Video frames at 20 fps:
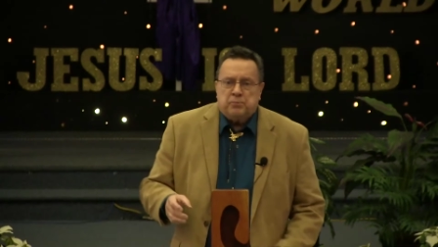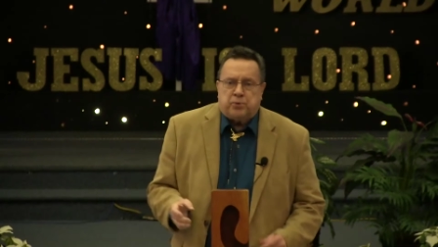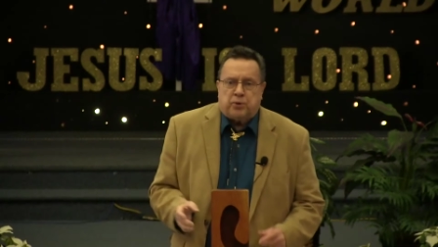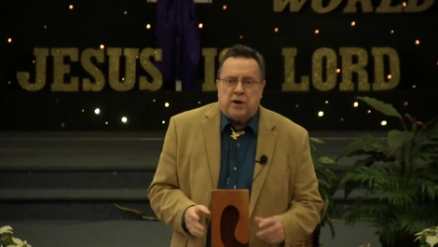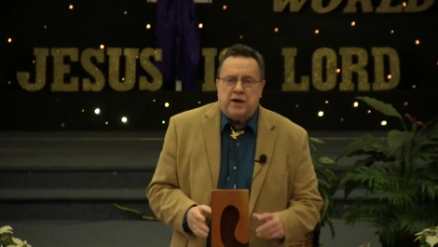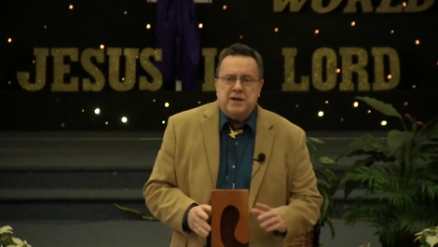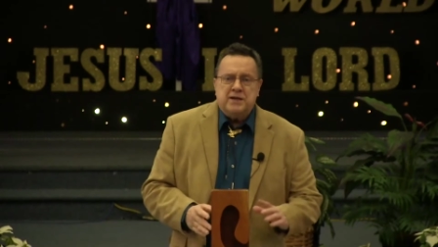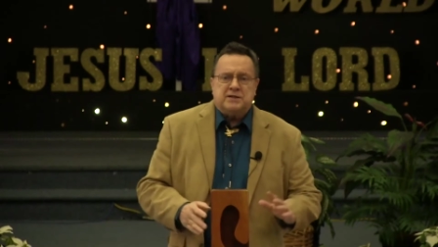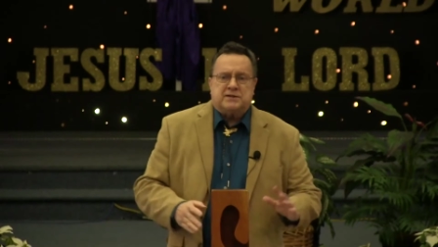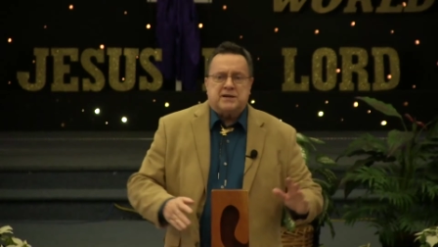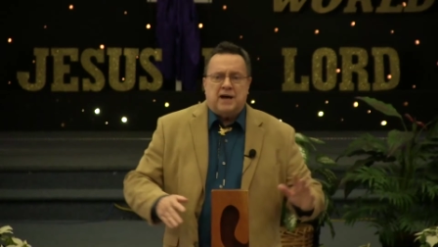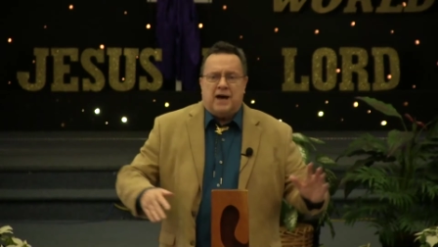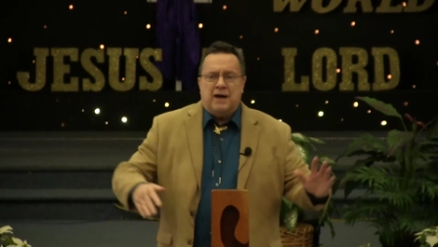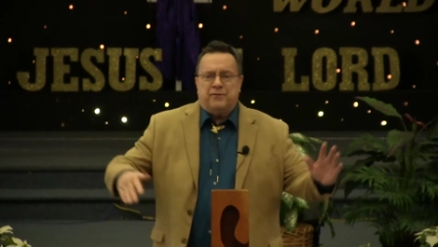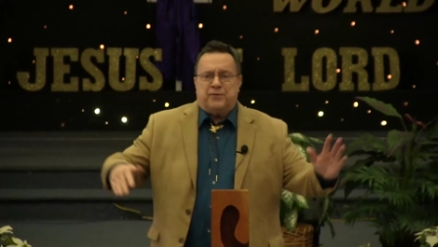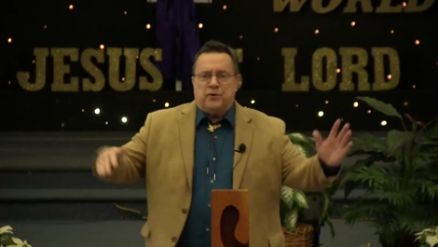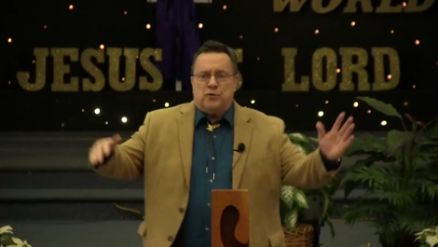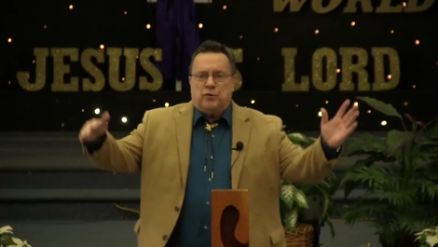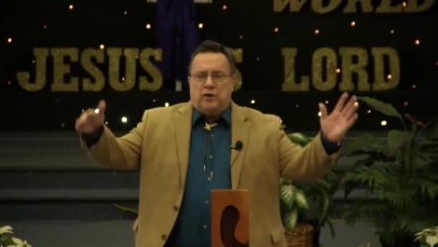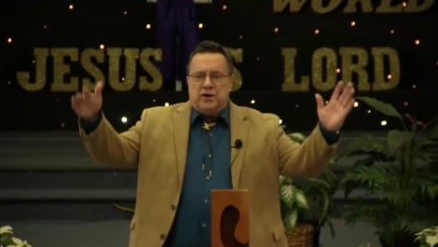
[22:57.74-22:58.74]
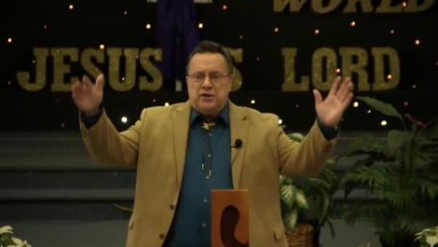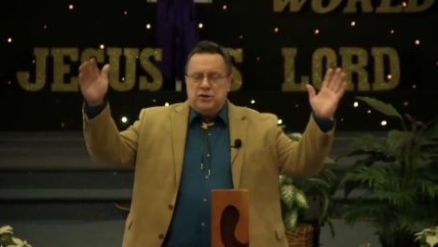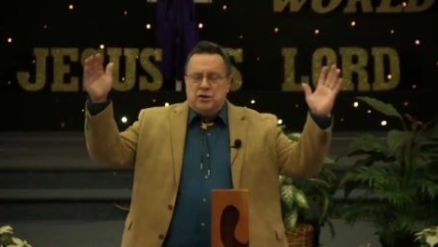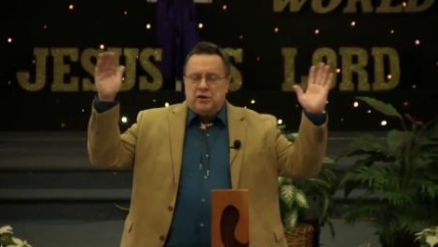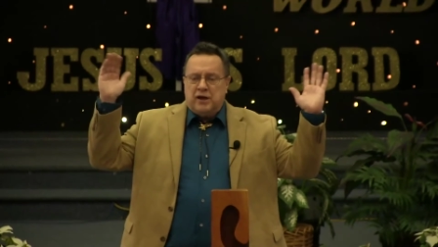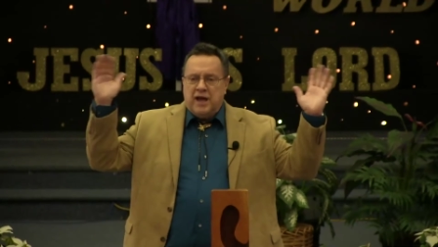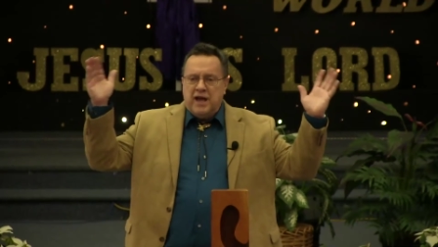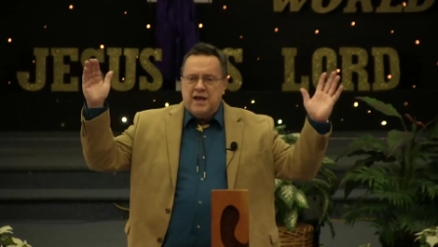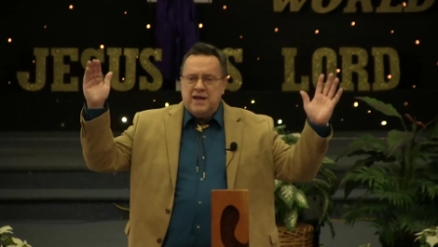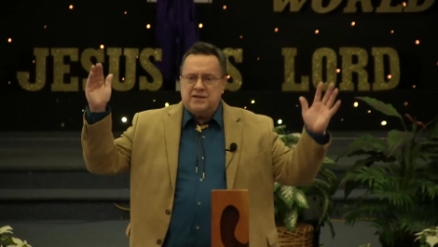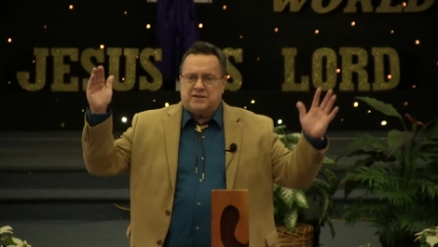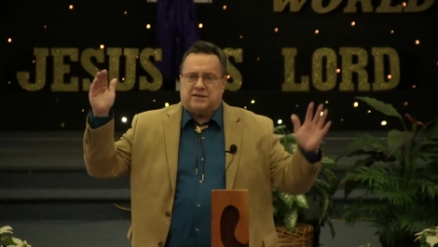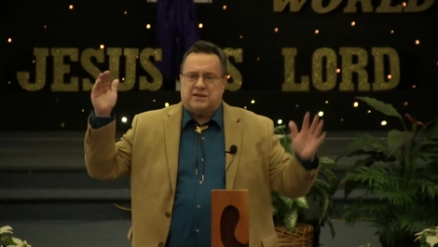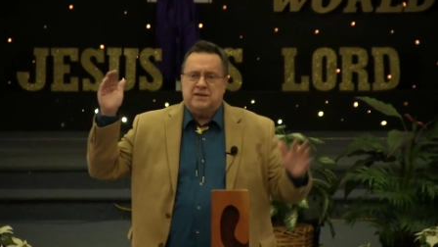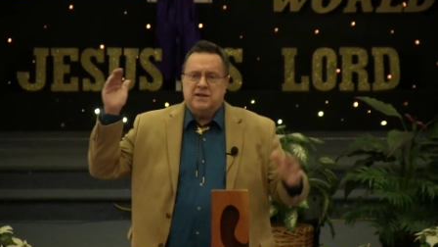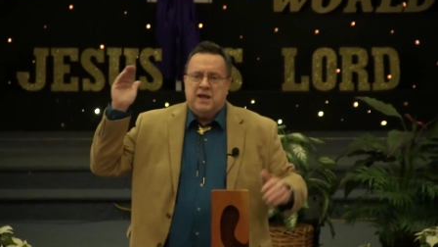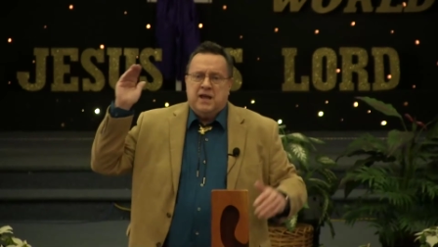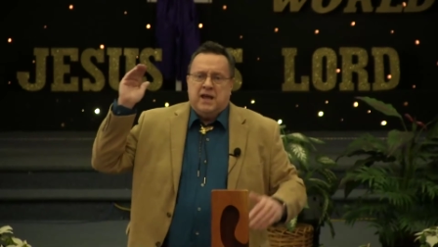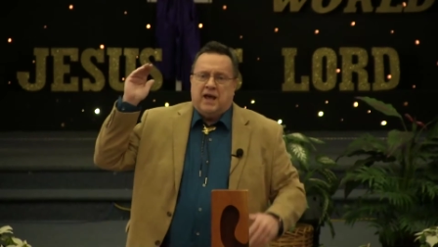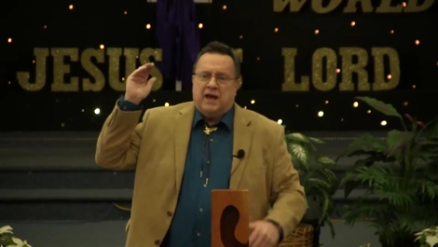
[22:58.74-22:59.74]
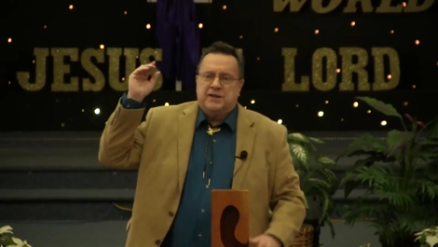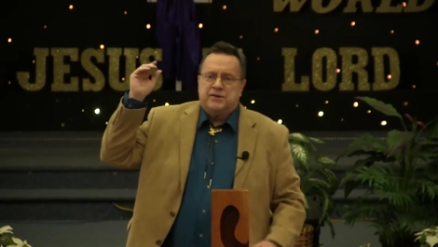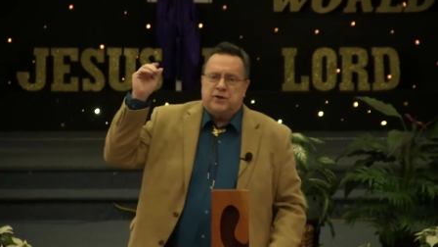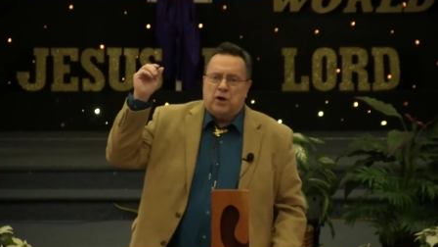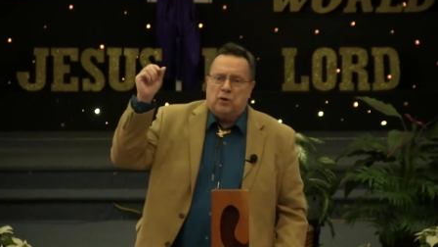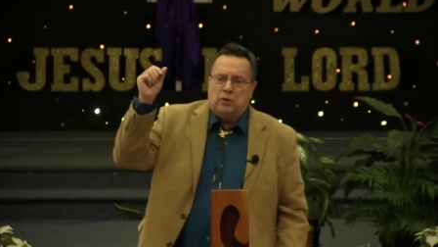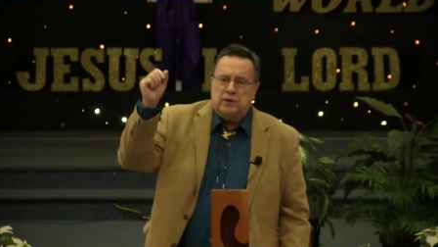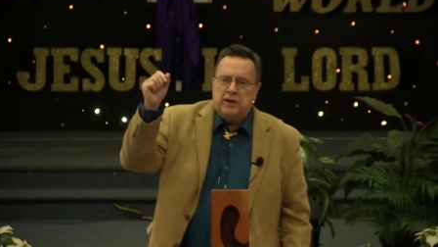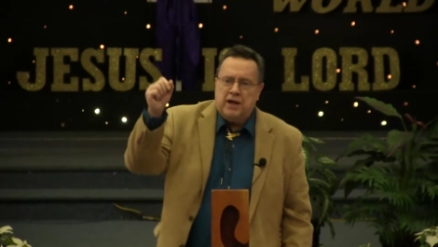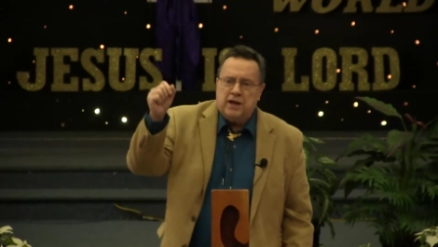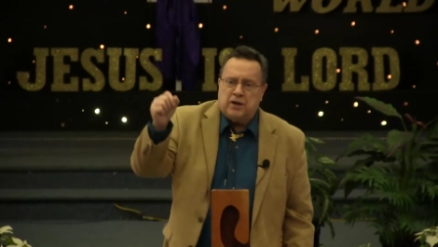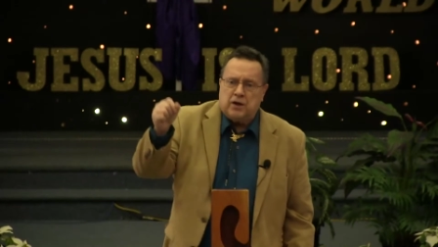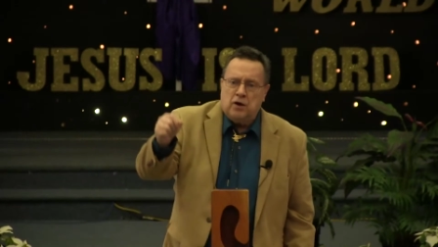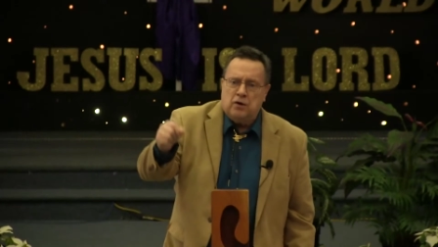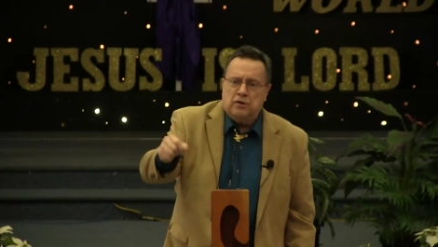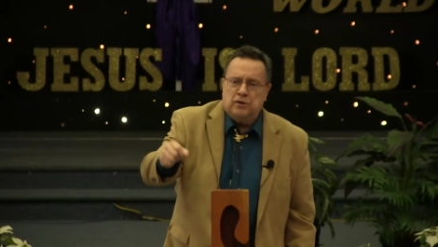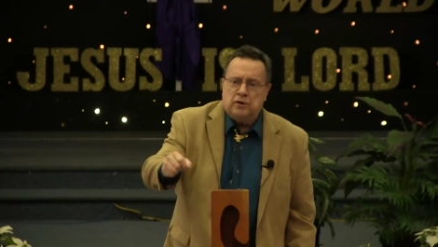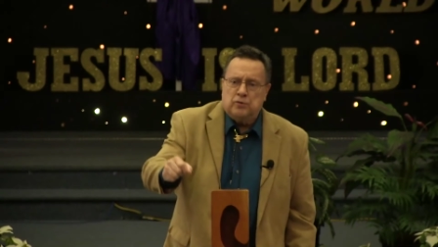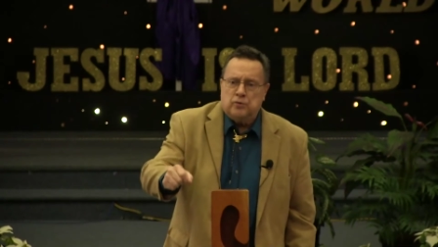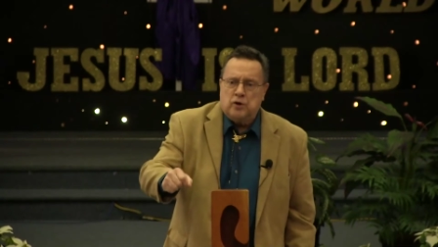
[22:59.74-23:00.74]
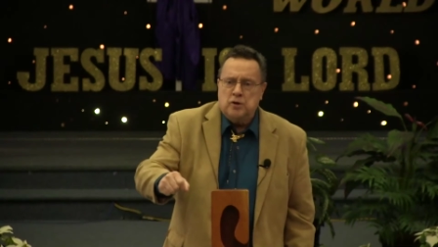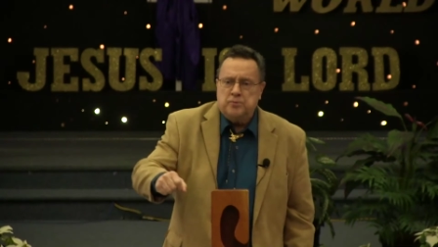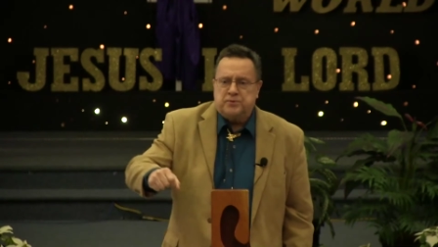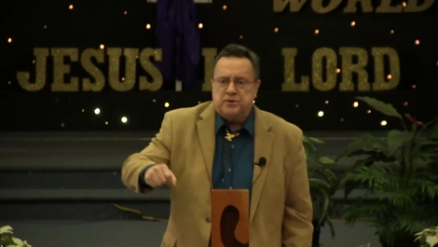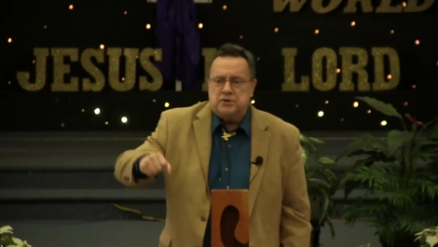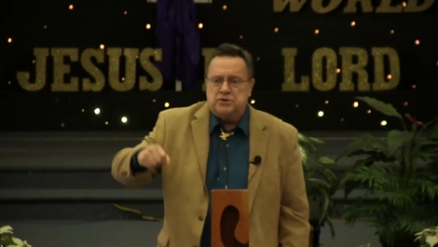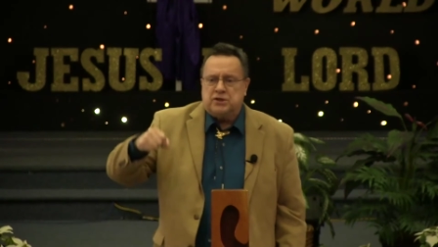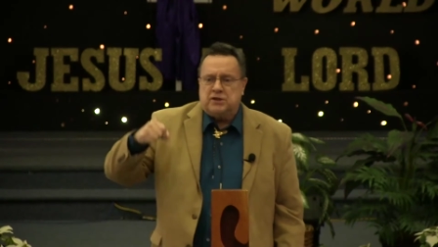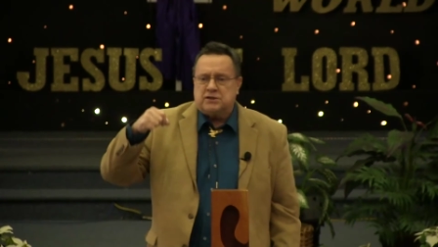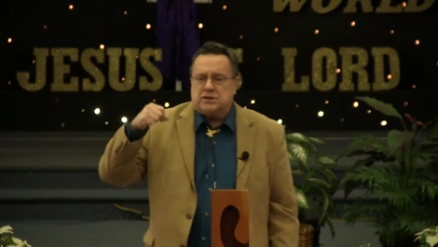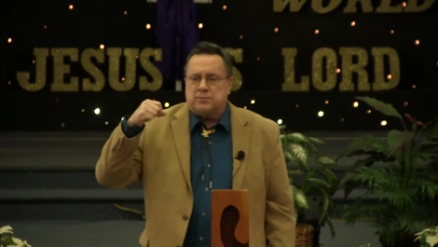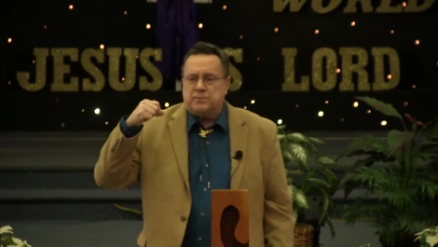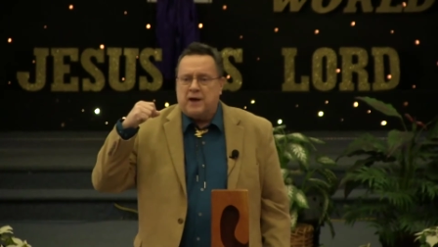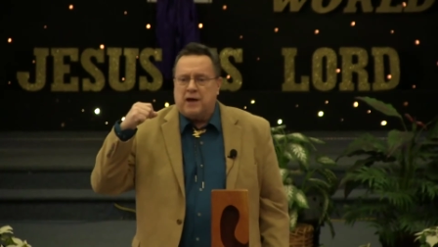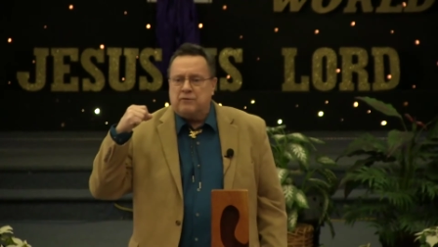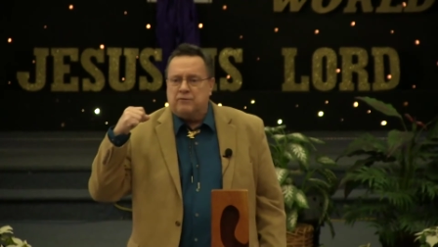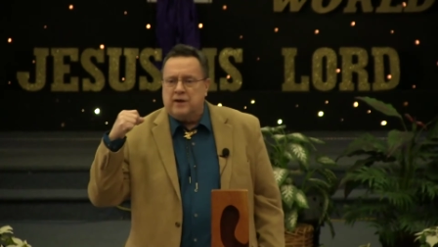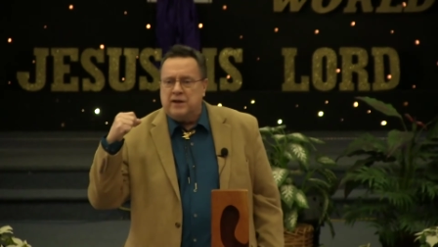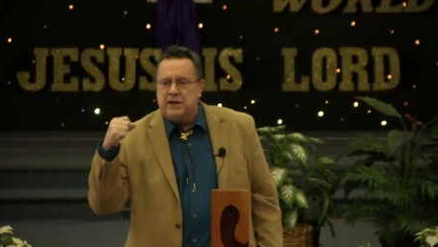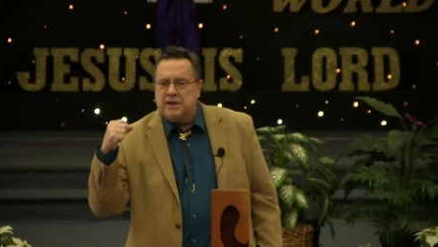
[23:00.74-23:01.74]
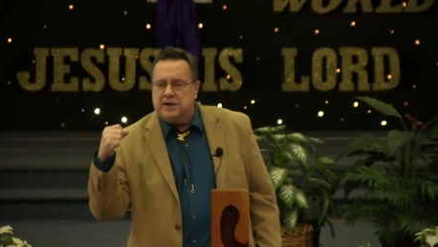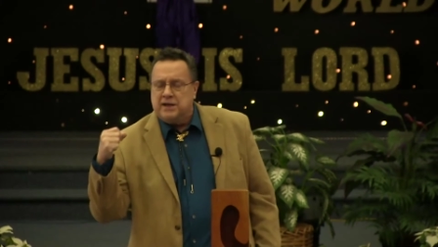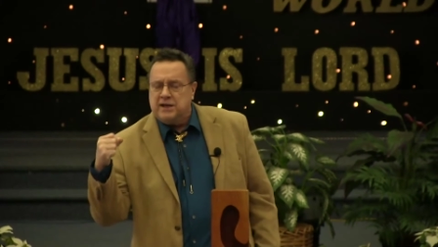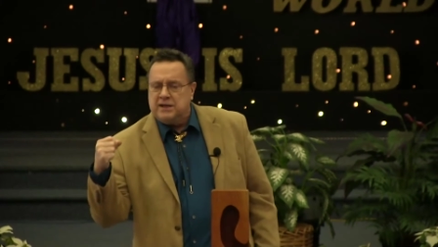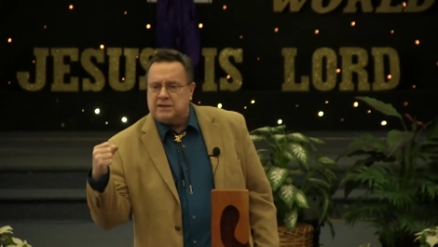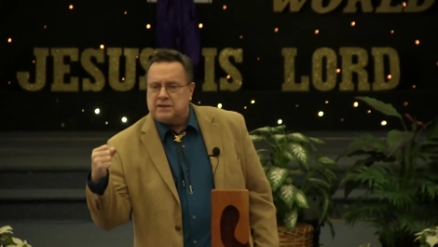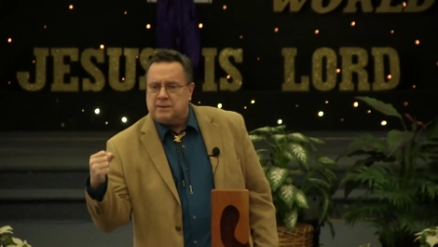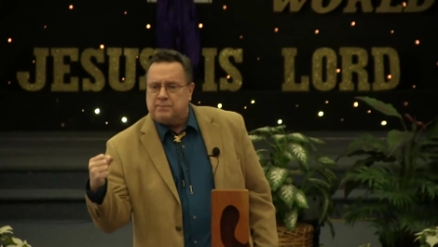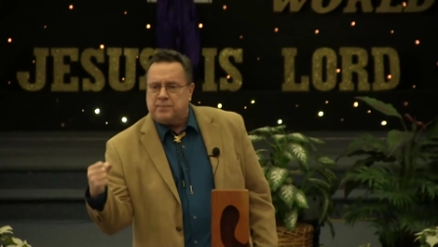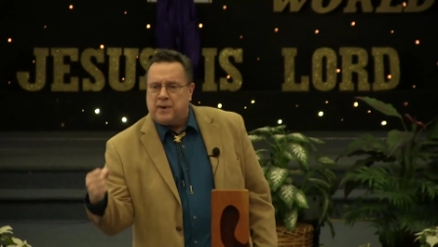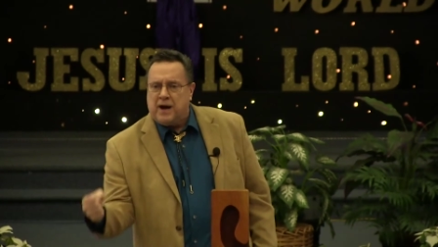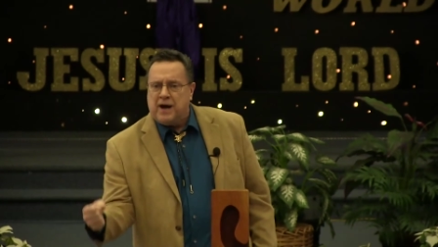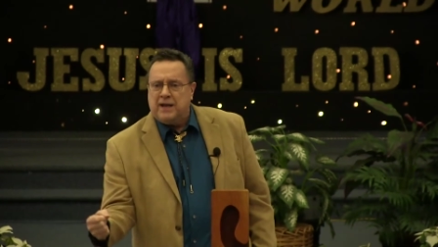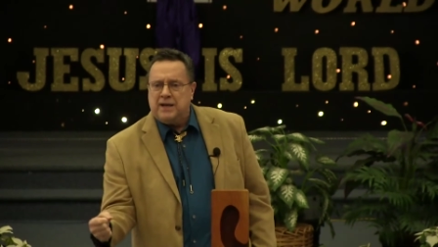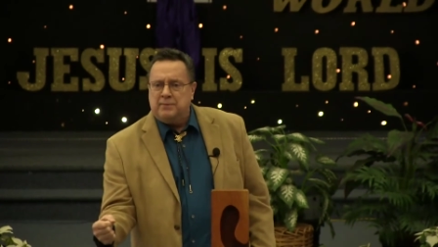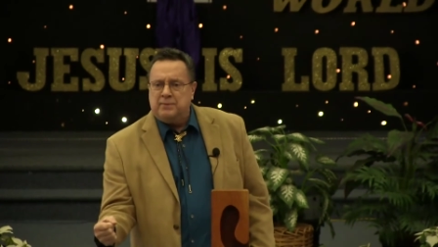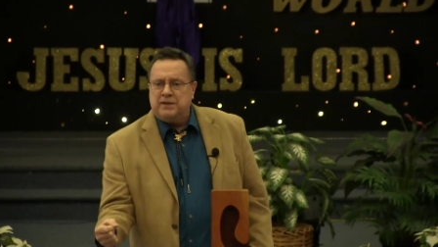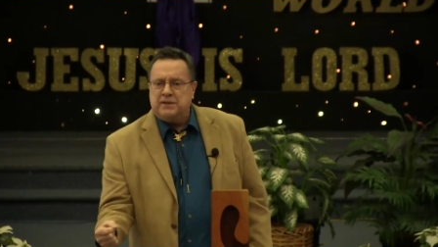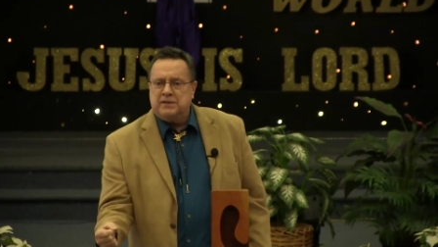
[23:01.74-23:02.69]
Praise God for what you're asking, and don't let go of the rope. They're just about ready to hit the bottom,